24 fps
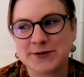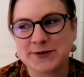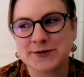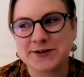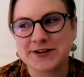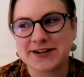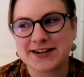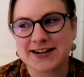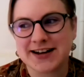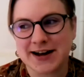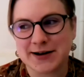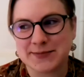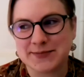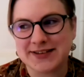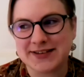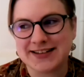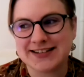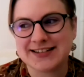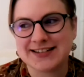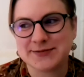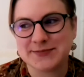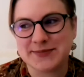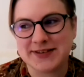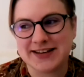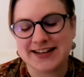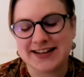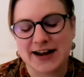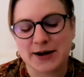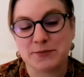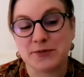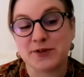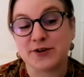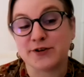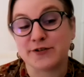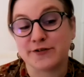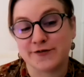who are coming to me and
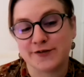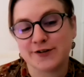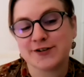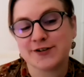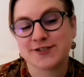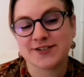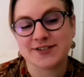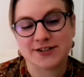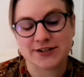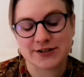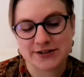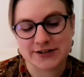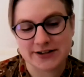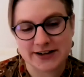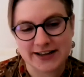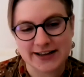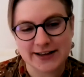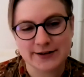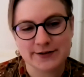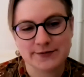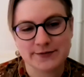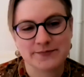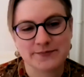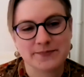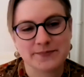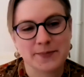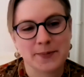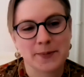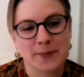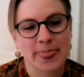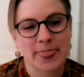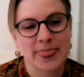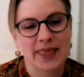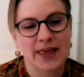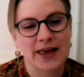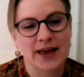I'm their first attorney,
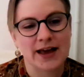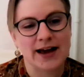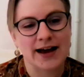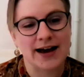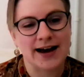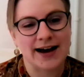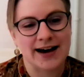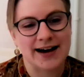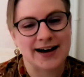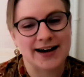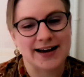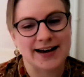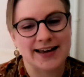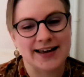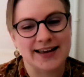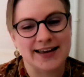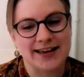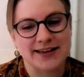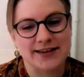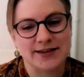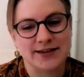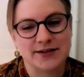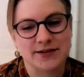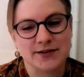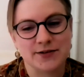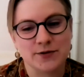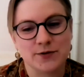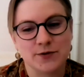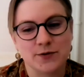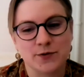I